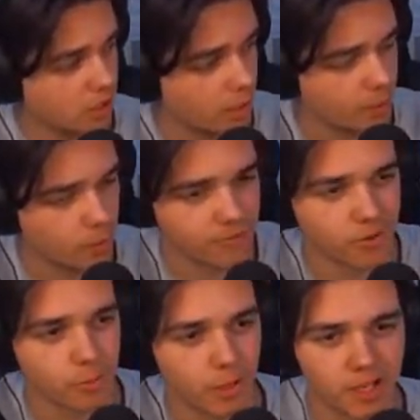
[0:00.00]
Coming wait
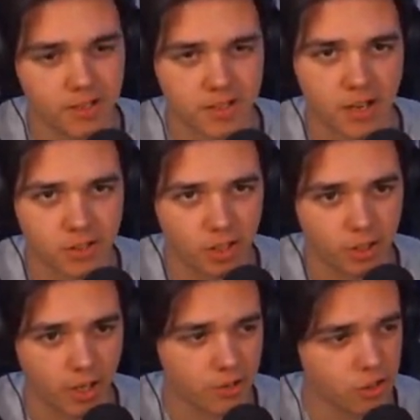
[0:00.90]
for me. Sounds good.
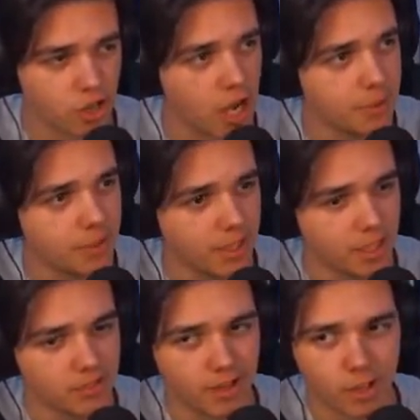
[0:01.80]
You guys just hop in the
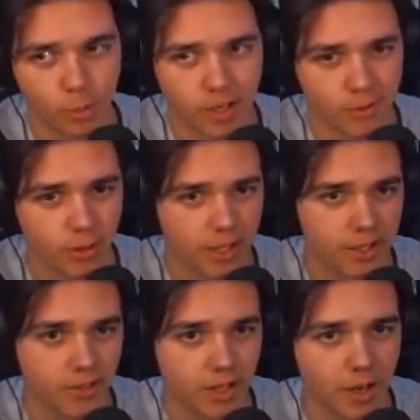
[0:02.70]
elevator whenever you get
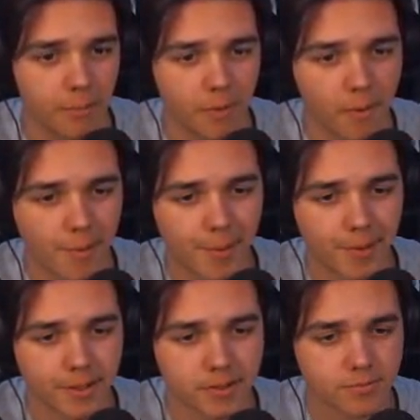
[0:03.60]
into the game.
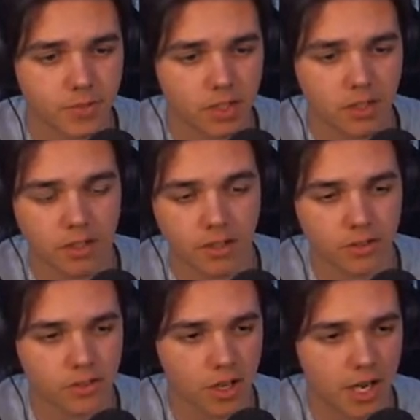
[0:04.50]

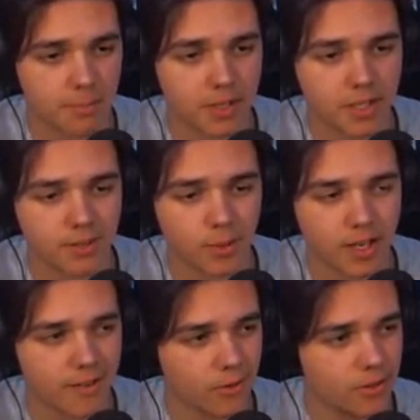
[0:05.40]
Just hop in
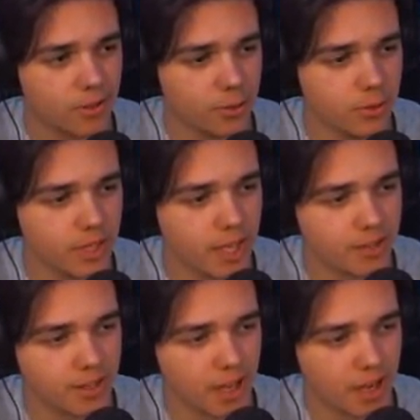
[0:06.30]
whenever you
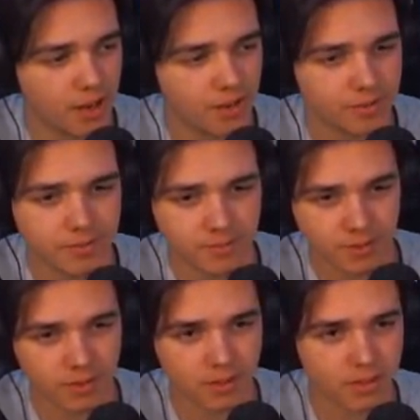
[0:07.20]
get there.
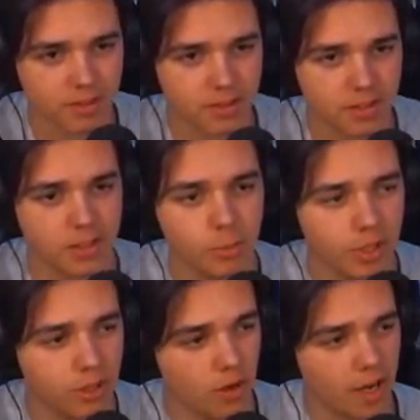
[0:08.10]
It'll
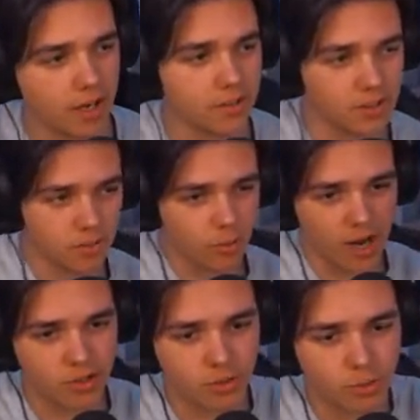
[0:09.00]
be great.
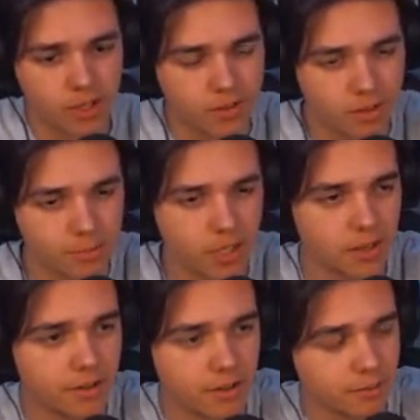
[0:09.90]
Why is there three of them? I
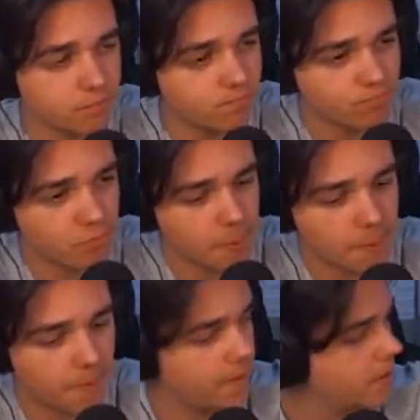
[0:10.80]
don't know.
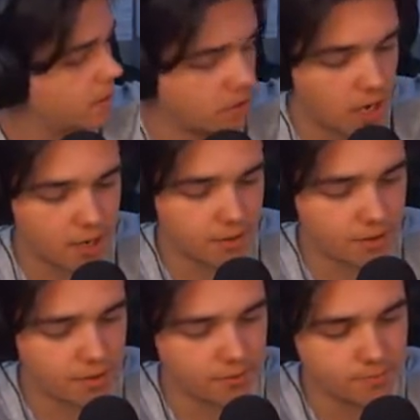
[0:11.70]
I don't
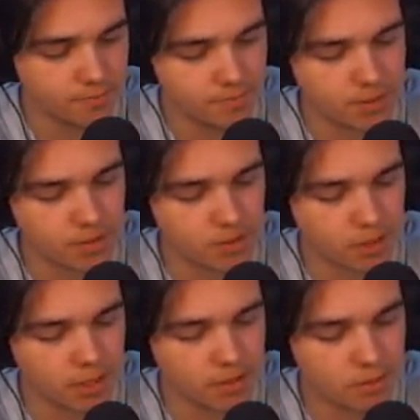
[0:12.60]
know. That's a
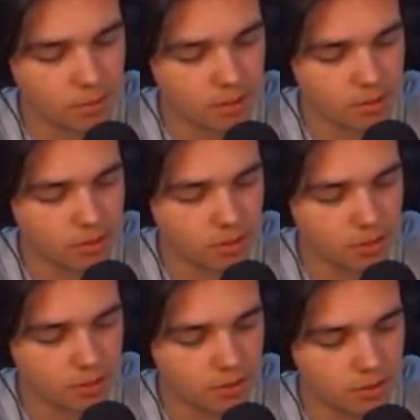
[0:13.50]
great
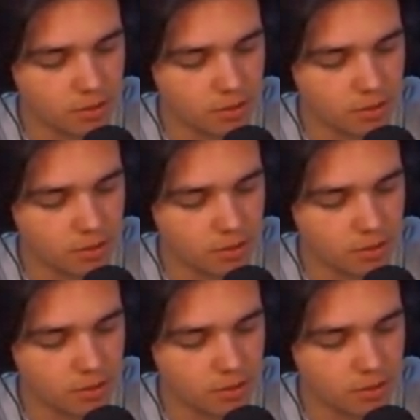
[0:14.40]
question.